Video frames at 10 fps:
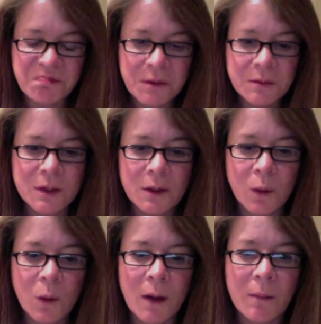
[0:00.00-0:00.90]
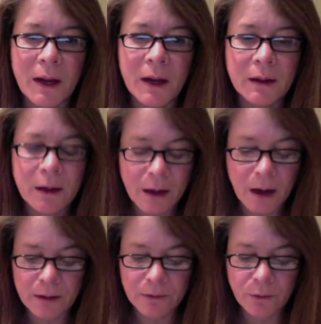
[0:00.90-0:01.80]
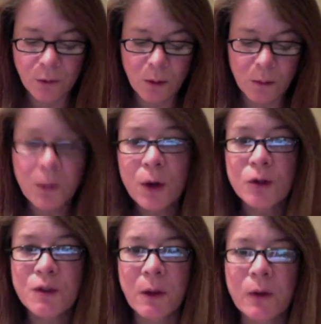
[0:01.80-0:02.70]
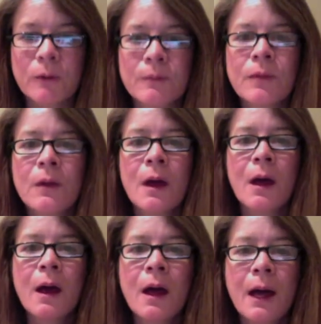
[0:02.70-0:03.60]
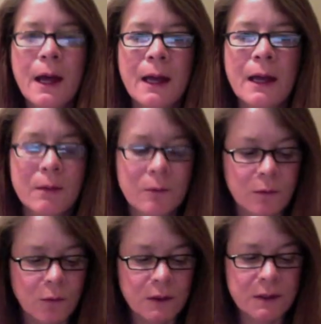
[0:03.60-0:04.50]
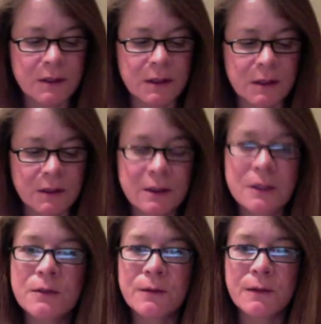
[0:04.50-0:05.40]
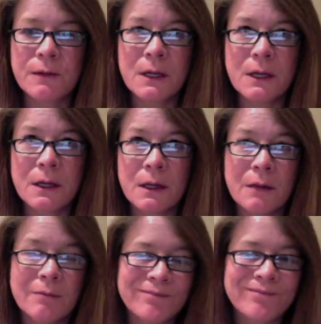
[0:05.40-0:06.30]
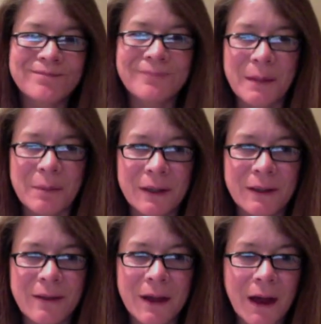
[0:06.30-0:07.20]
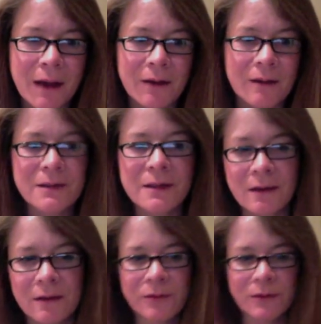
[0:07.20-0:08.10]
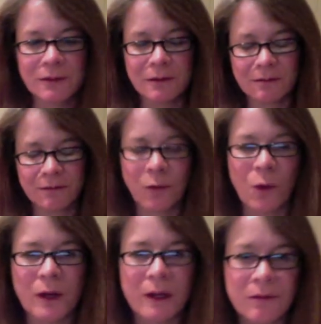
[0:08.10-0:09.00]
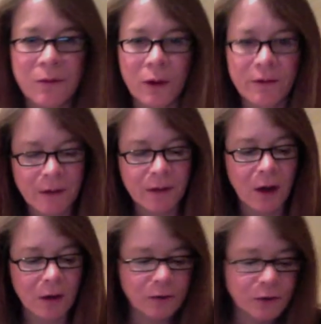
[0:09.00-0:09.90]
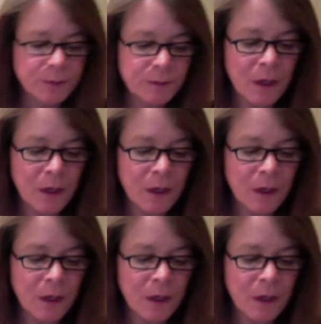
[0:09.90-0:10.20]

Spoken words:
It was a little while back. I got it from Pure Smoker. It was the 650 kit. I believe they had it on sale for $45.